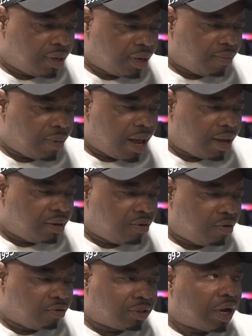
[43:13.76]
I'm like, you
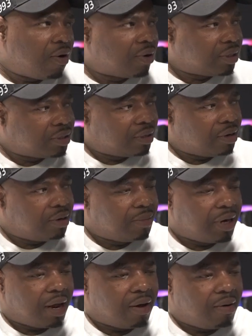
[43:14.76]
know, talking to him
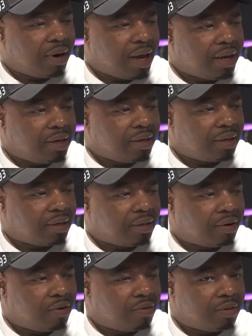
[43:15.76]
and all that.
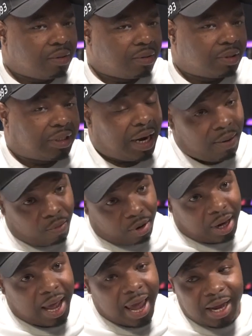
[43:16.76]
You know, Slim
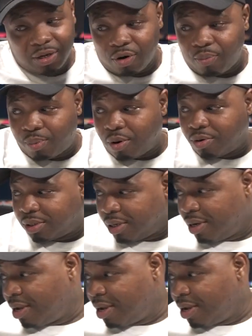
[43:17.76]
was the actual person